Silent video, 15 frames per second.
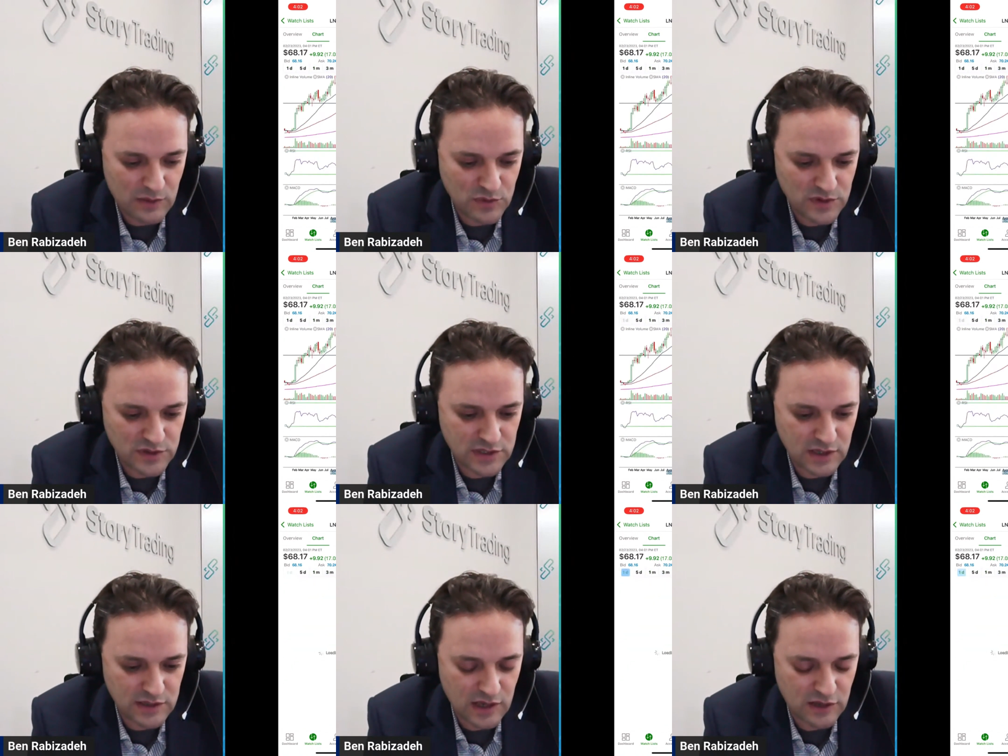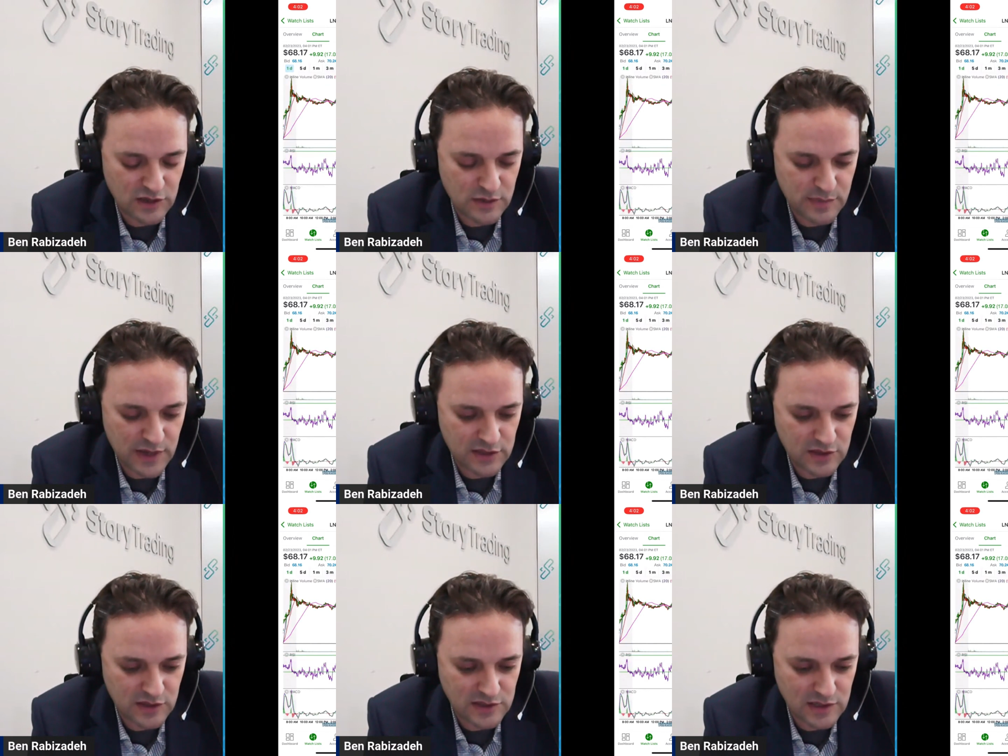we were telling you
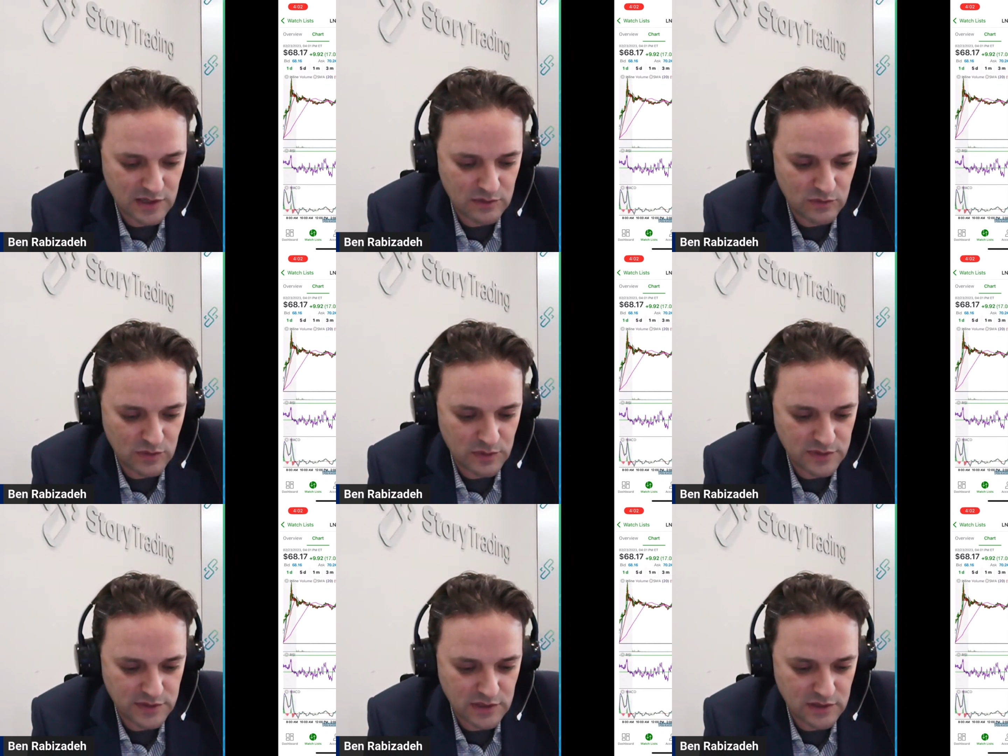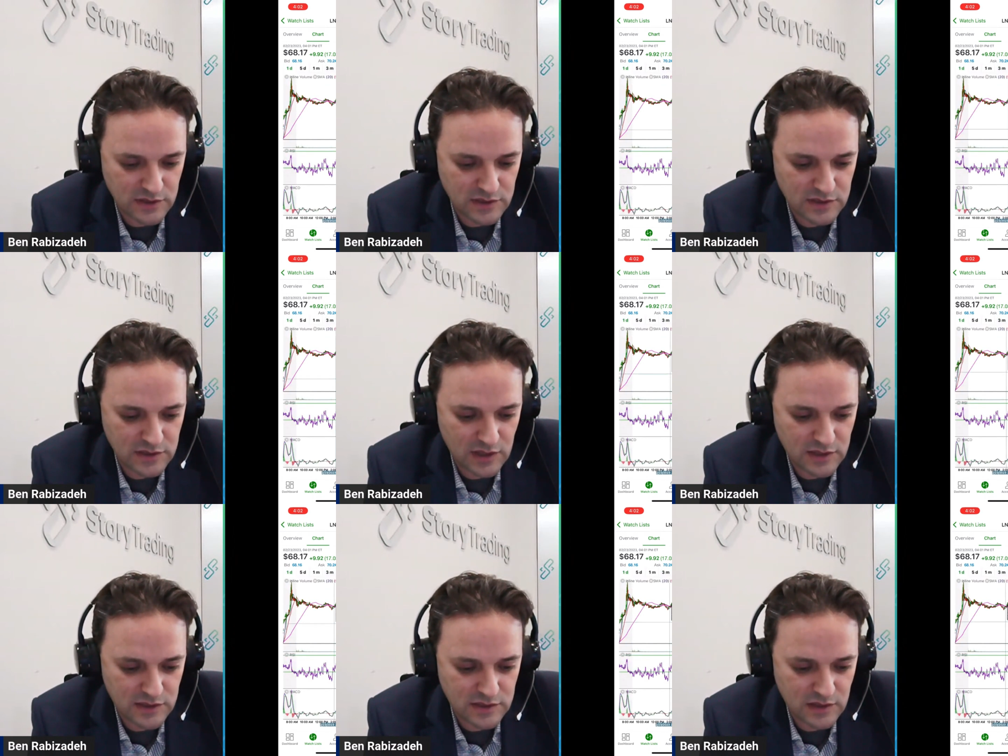about this at, what was it,
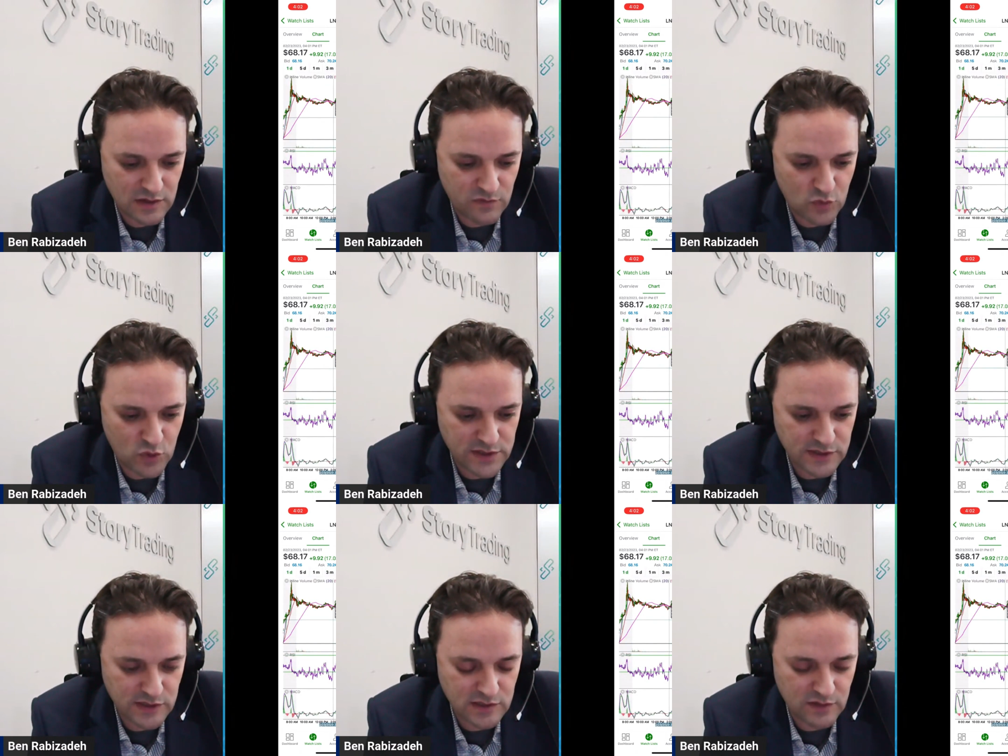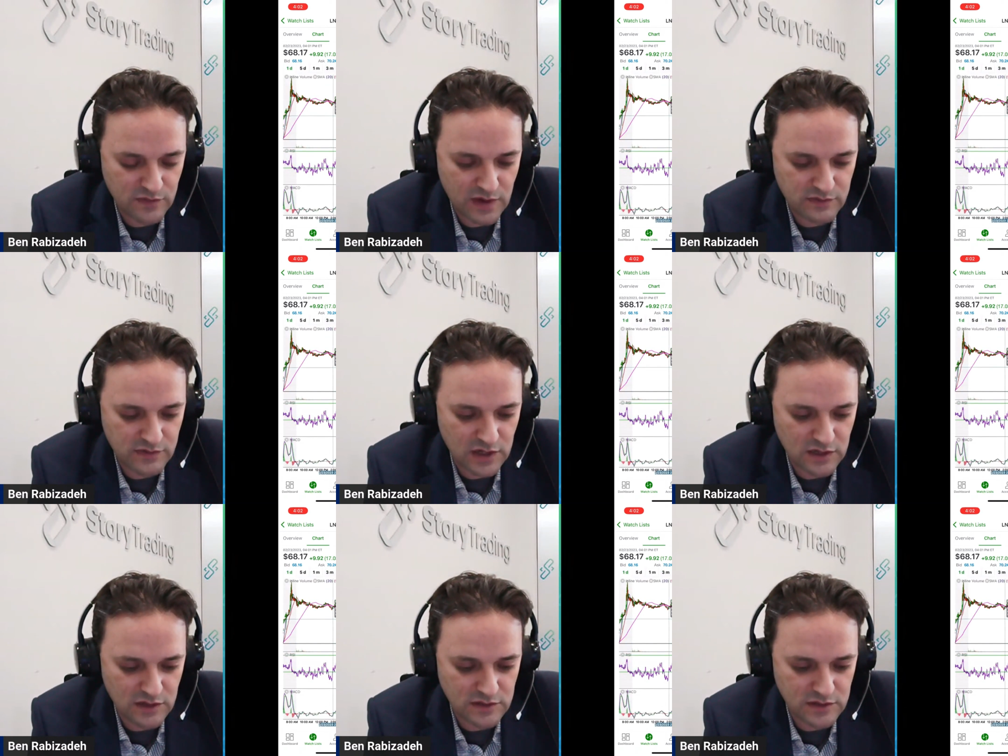$64,
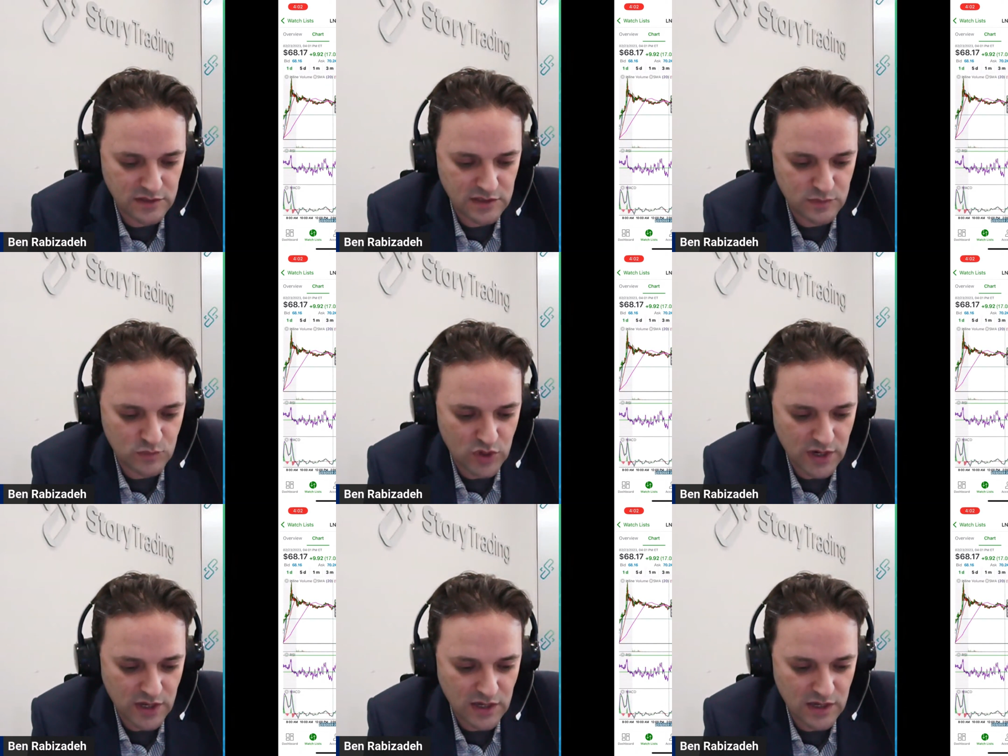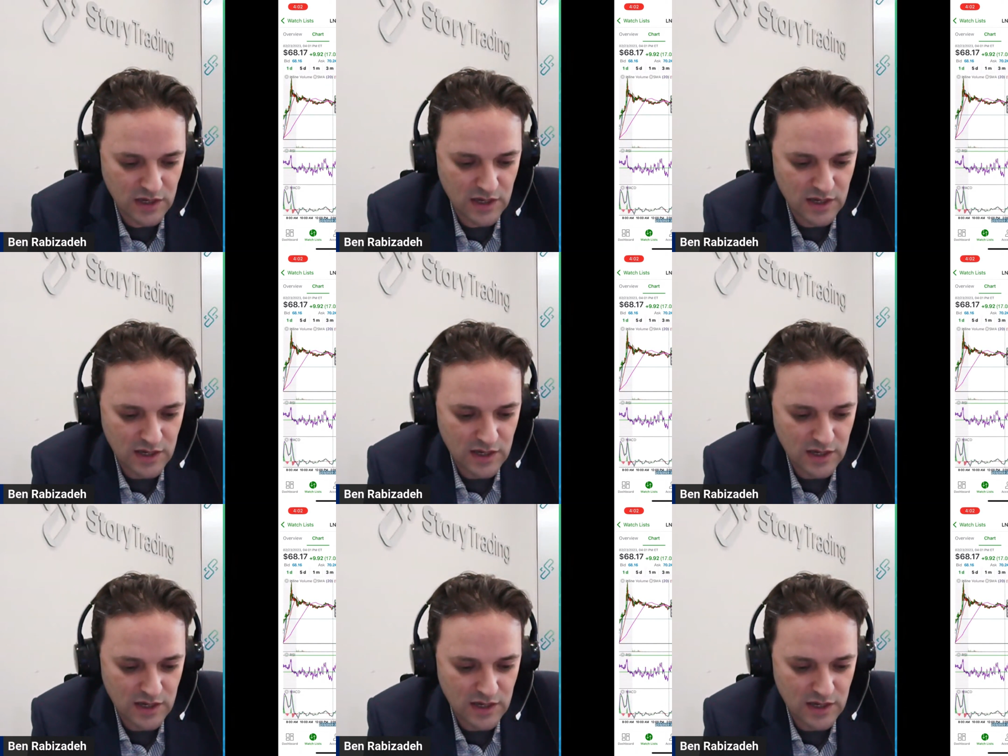$65 this morning,